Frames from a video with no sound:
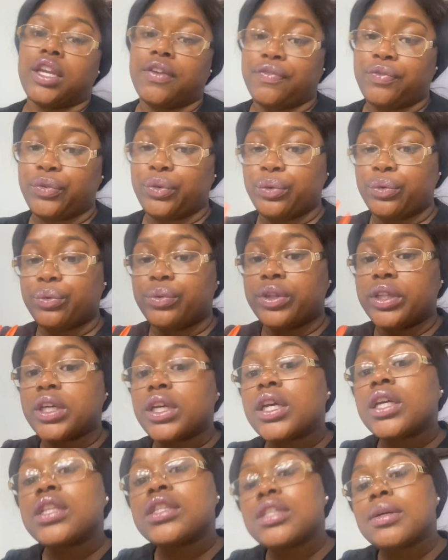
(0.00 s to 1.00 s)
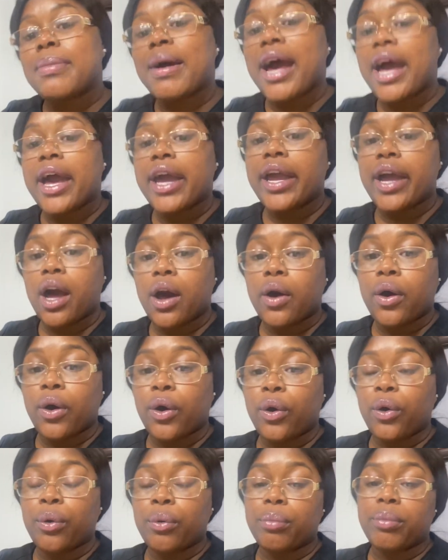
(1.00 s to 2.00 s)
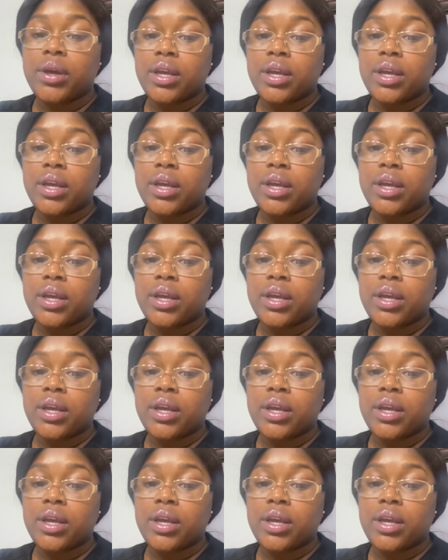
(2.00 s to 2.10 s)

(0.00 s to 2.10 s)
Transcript: if you're looking to buy a home,